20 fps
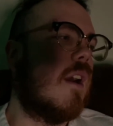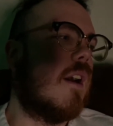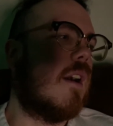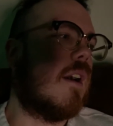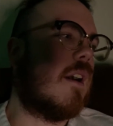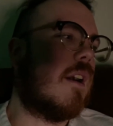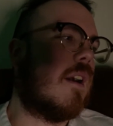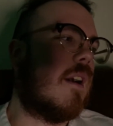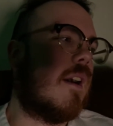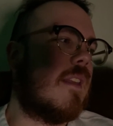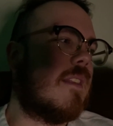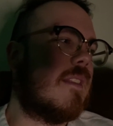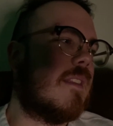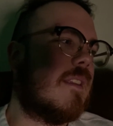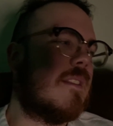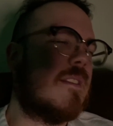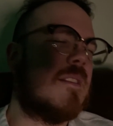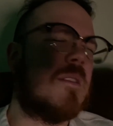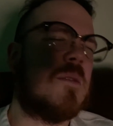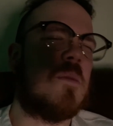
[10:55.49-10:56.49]
I
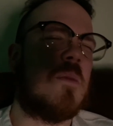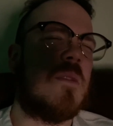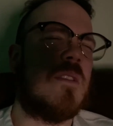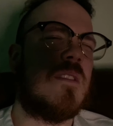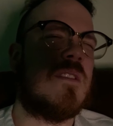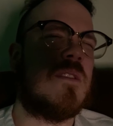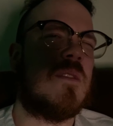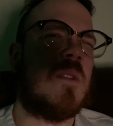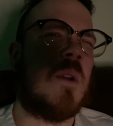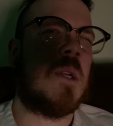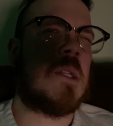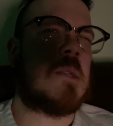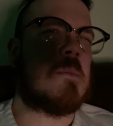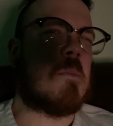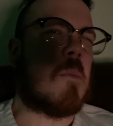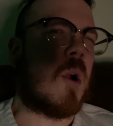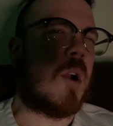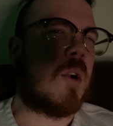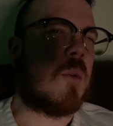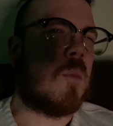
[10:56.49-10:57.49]
think this one stars
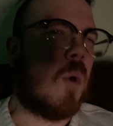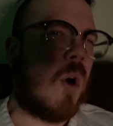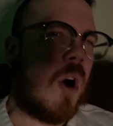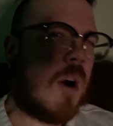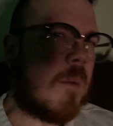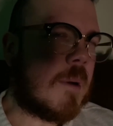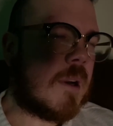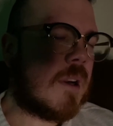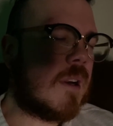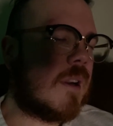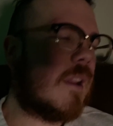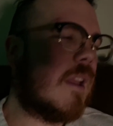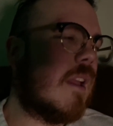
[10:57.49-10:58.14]
Mark Wahlberg,